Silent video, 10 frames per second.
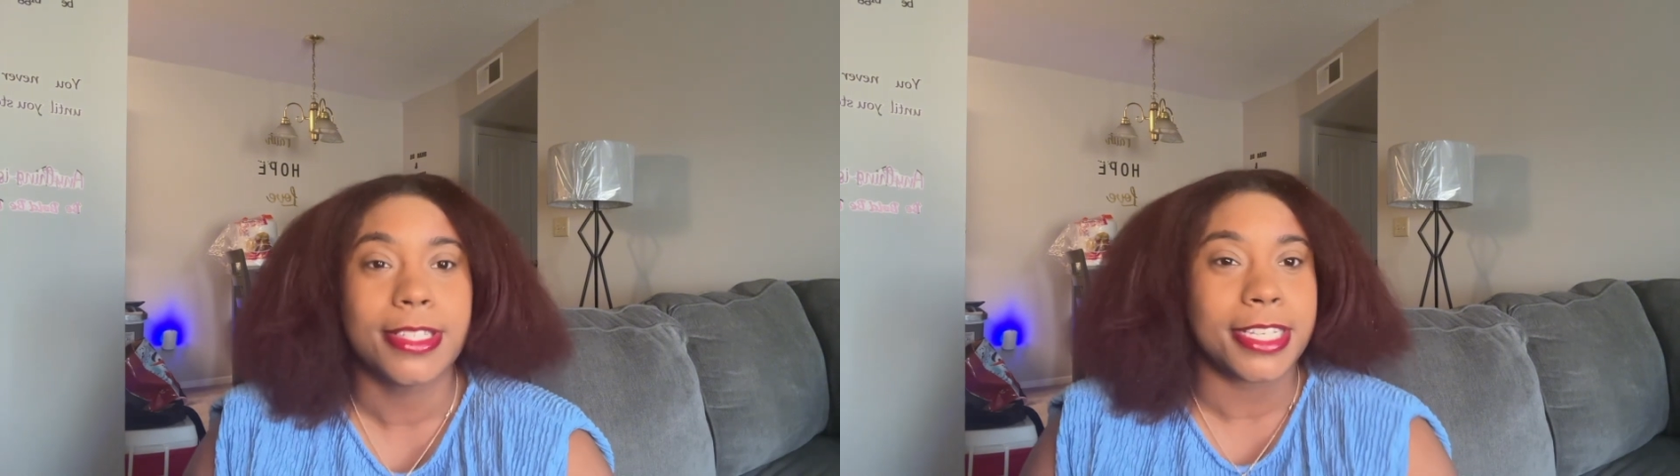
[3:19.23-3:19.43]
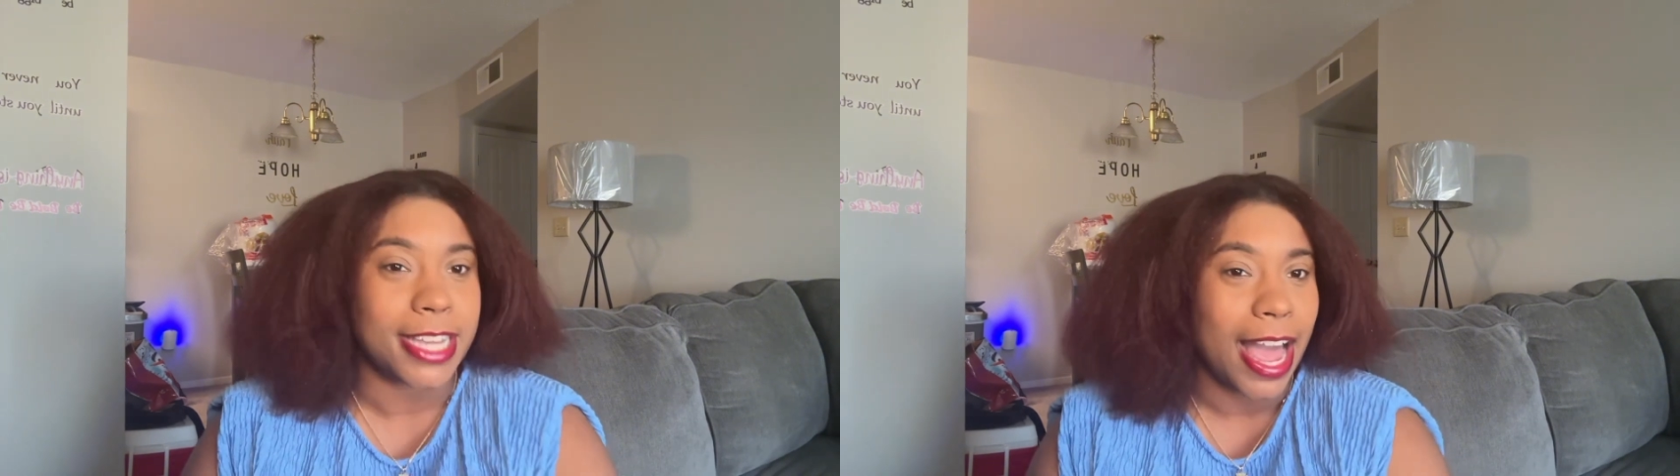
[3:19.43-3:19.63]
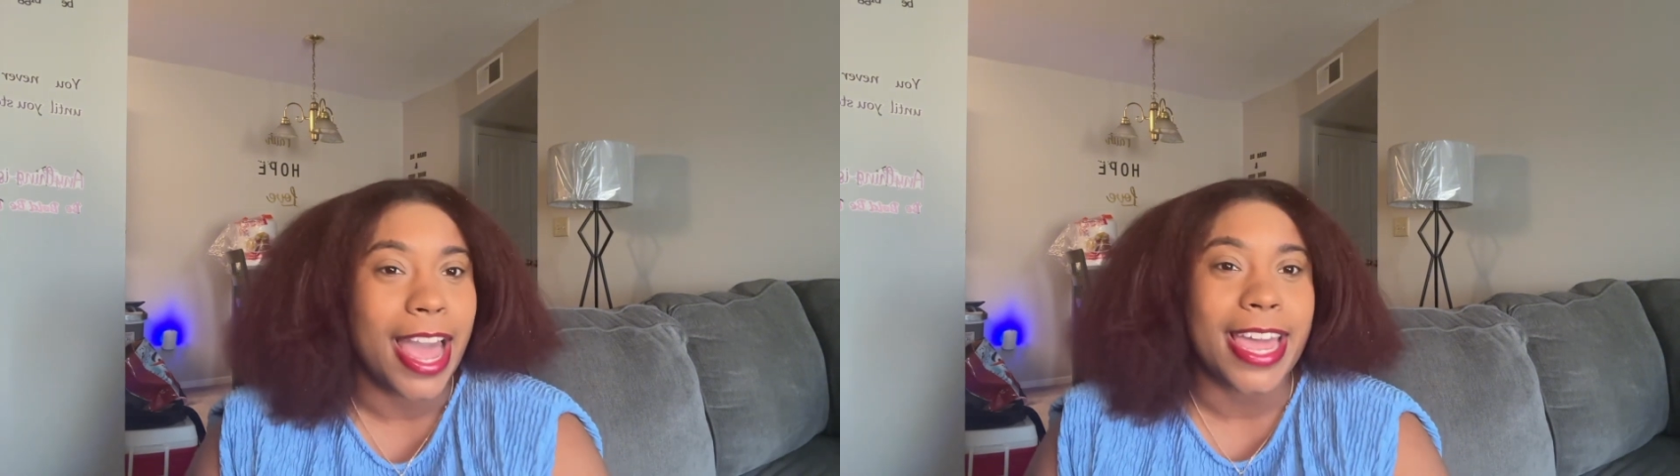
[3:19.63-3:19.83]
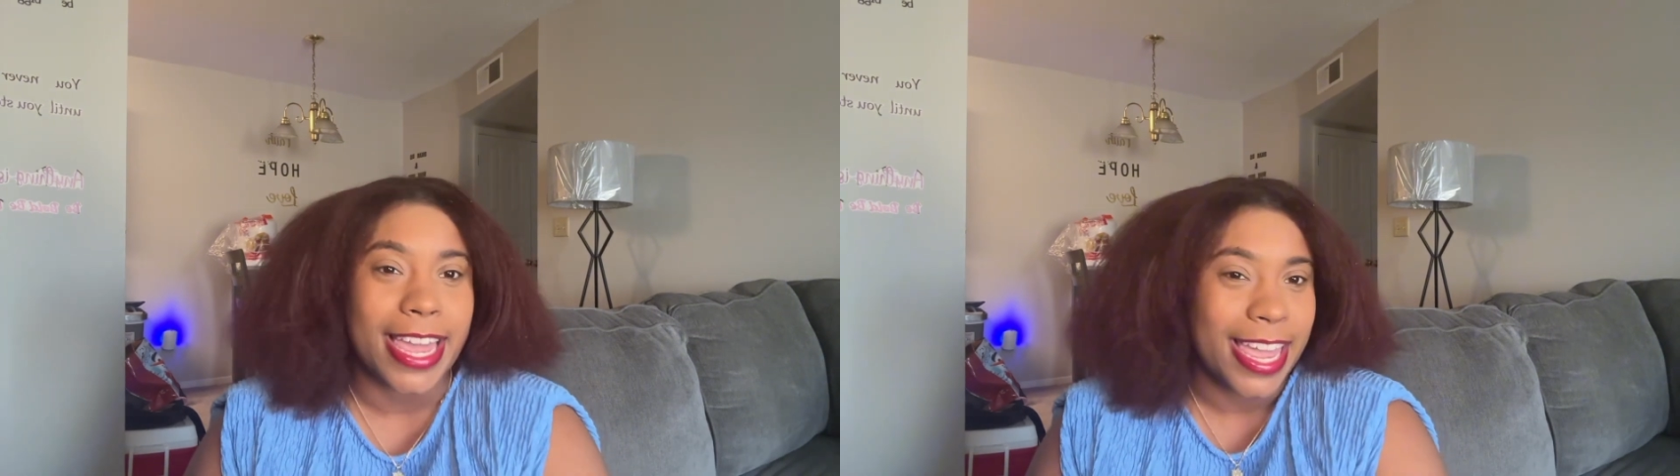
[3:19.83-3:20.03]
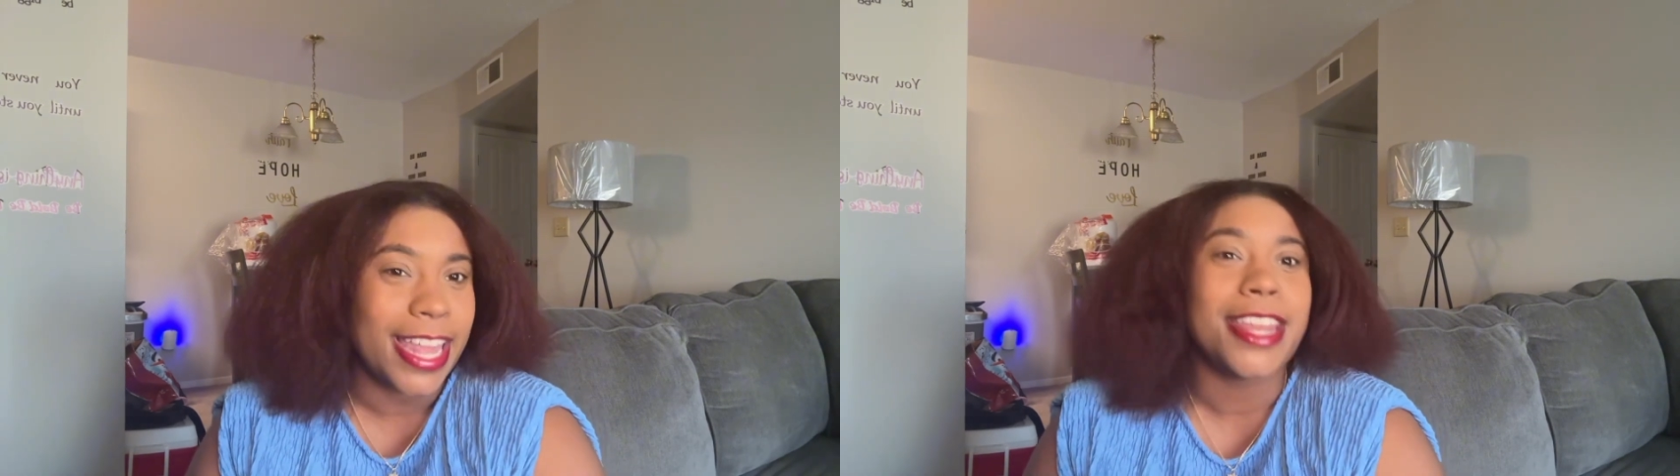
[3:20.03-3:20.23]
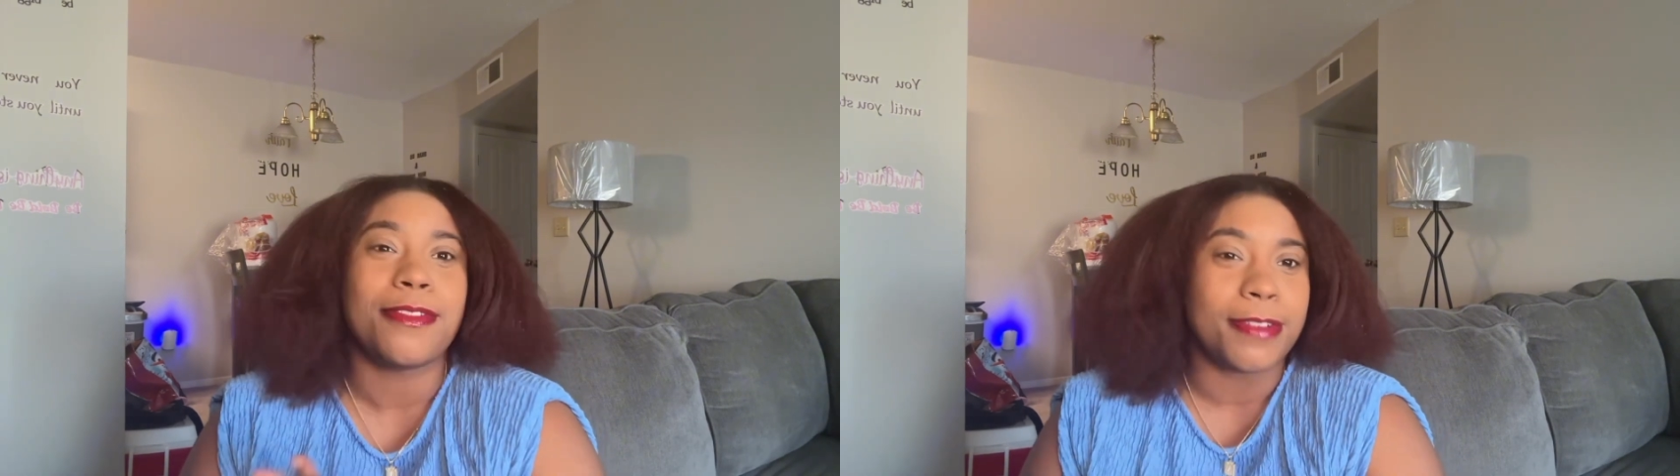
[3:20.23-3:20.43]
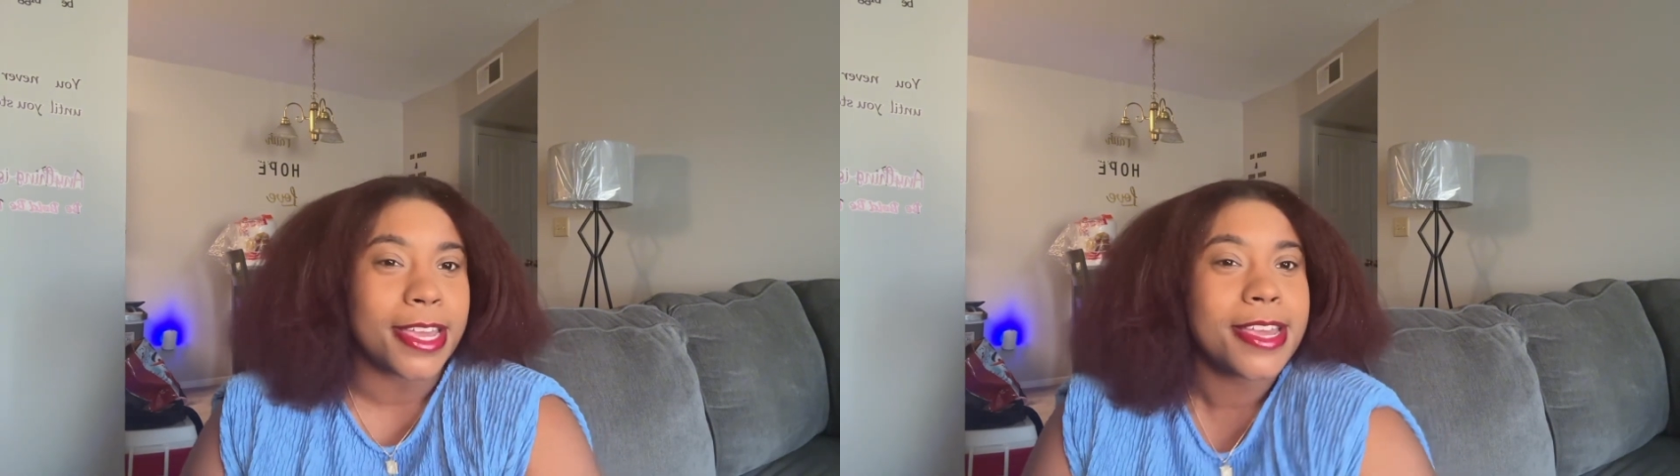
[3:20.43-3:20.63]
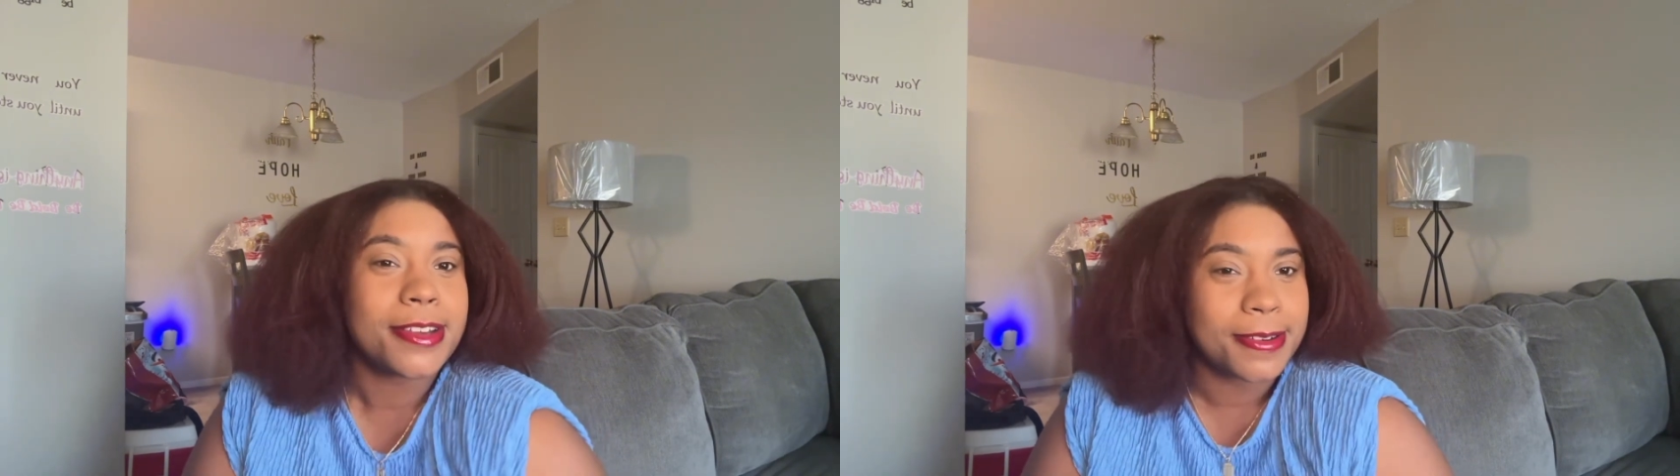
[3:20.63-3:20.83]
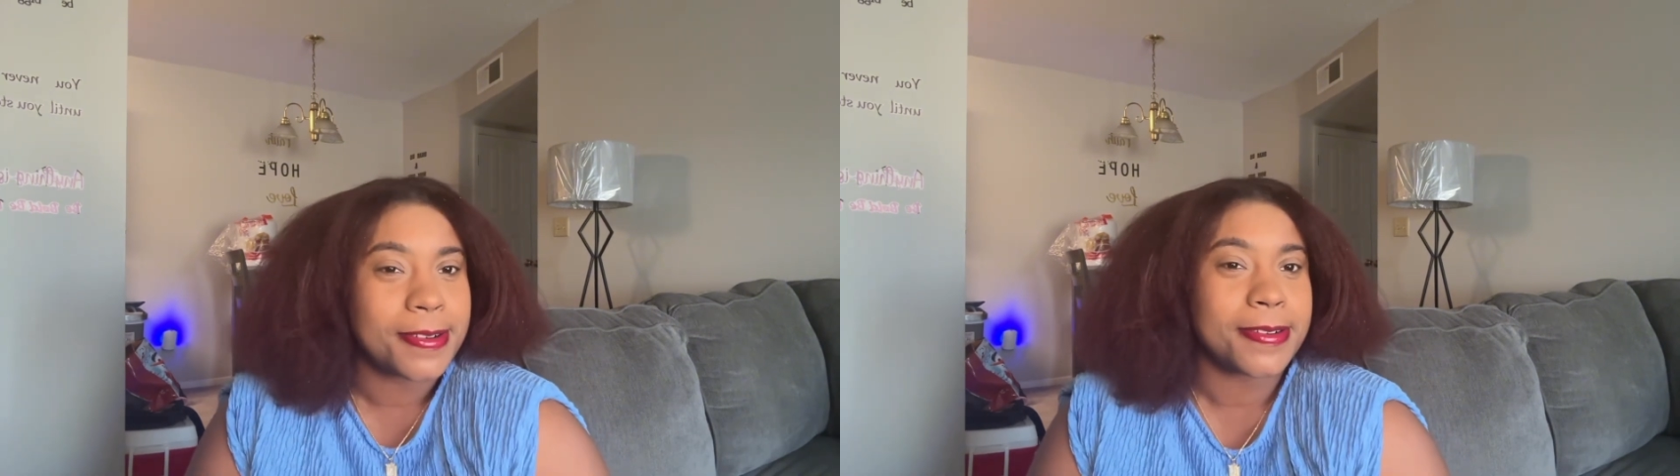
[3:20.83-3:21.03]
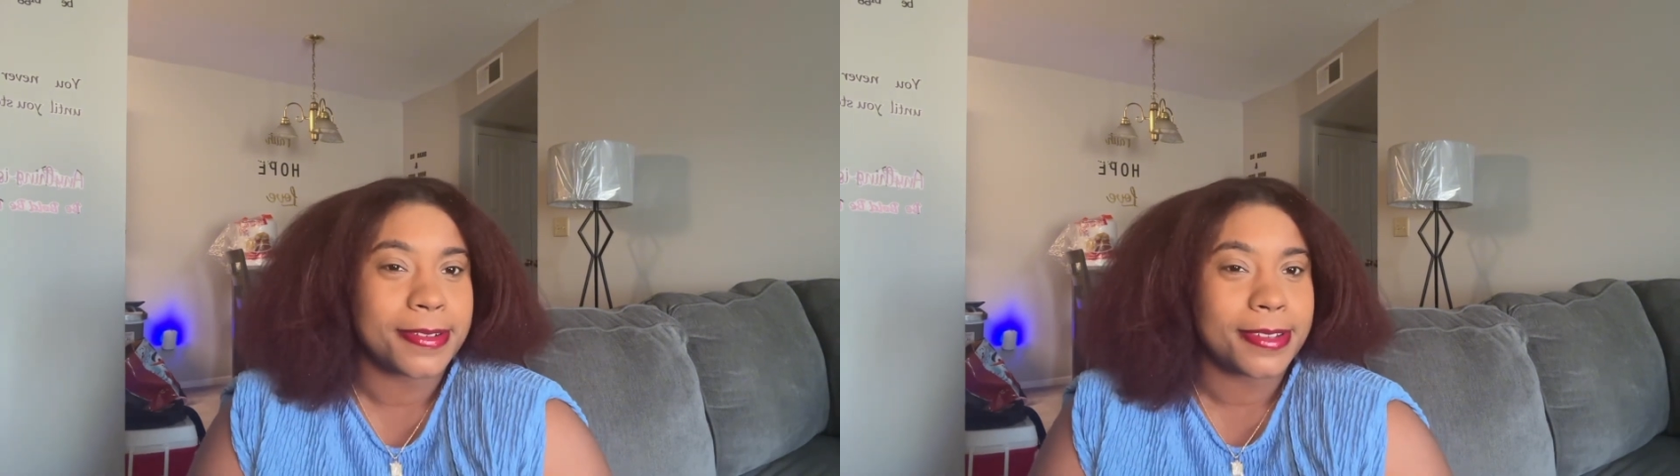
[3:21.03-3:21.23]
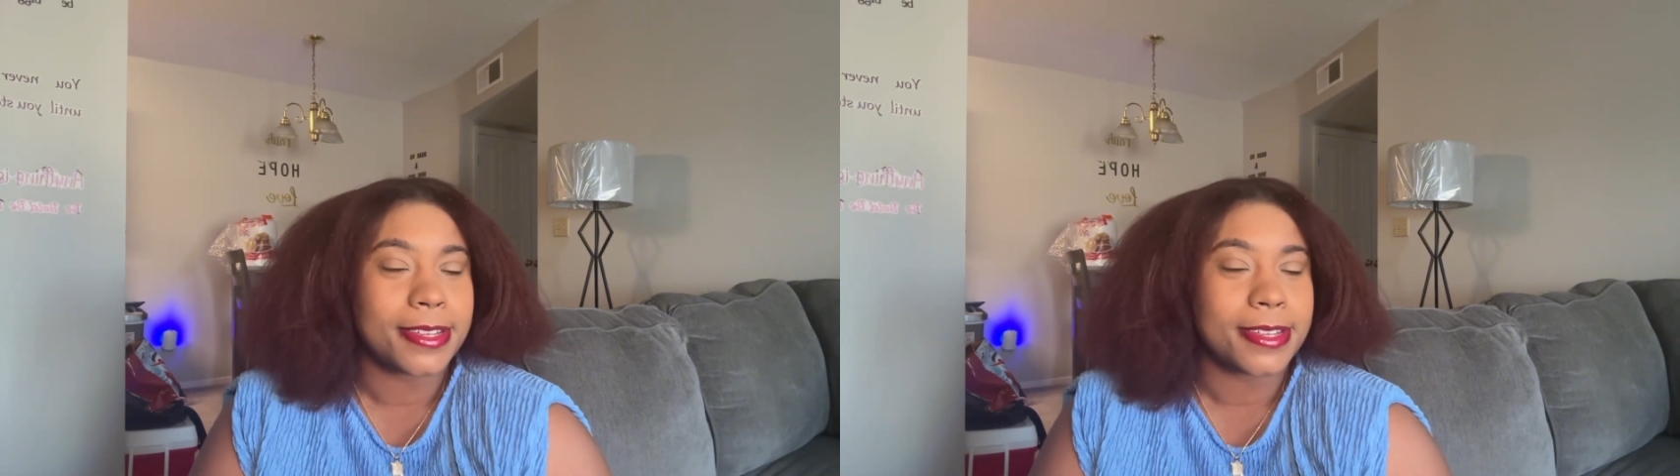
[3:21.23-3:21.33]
got in a vehicle